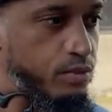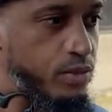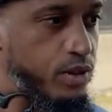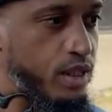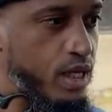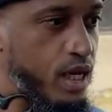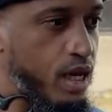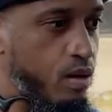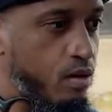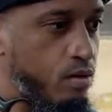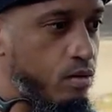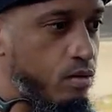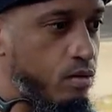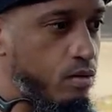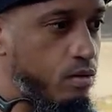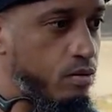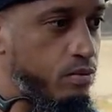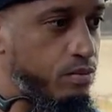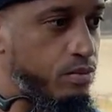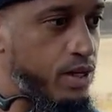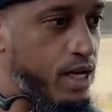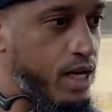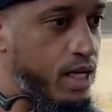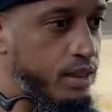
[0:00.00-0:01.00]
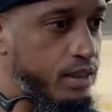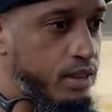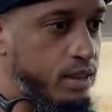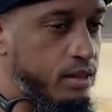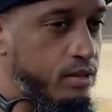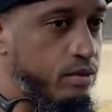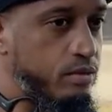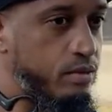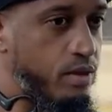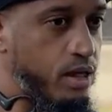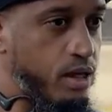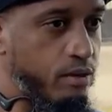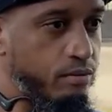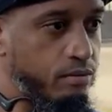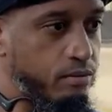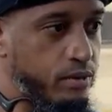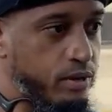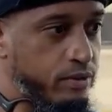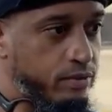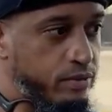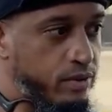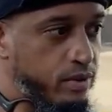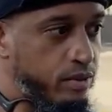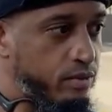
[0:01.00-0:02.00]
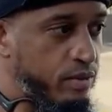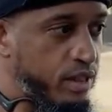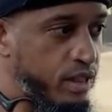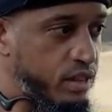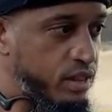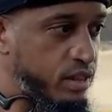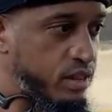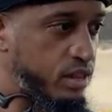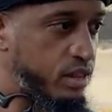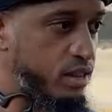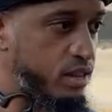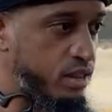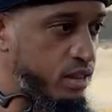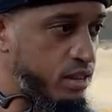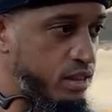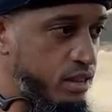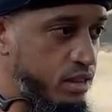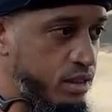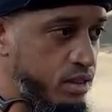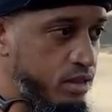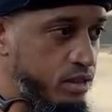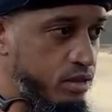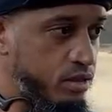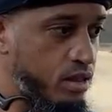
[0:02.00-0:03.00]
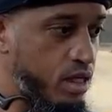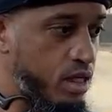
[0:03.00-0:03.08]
put out positive, uplifting messages and